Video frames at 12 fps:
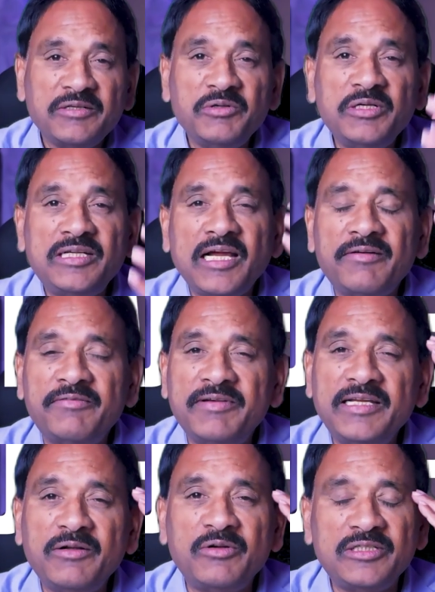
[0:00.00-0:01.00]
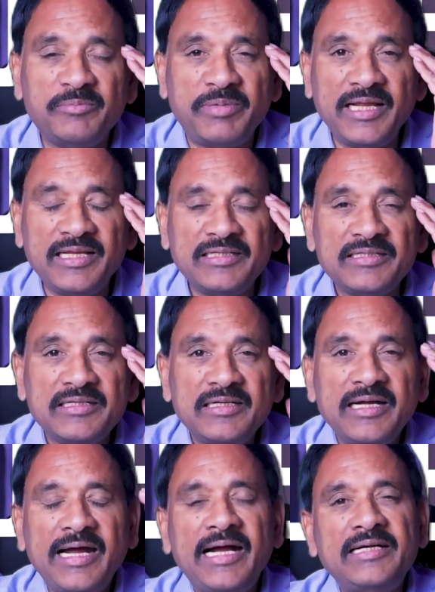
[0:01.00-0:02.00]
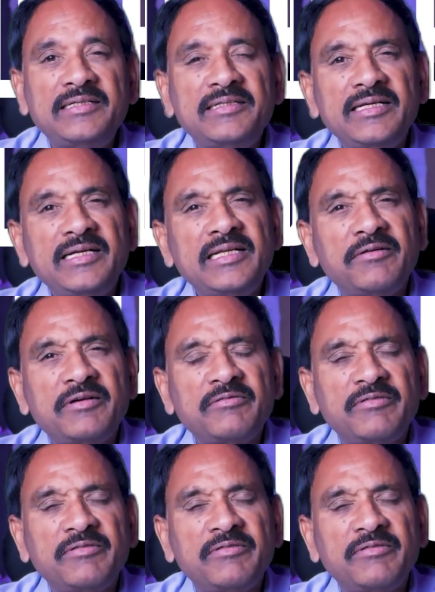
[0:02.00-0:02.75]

you need to have a very good brain. And in our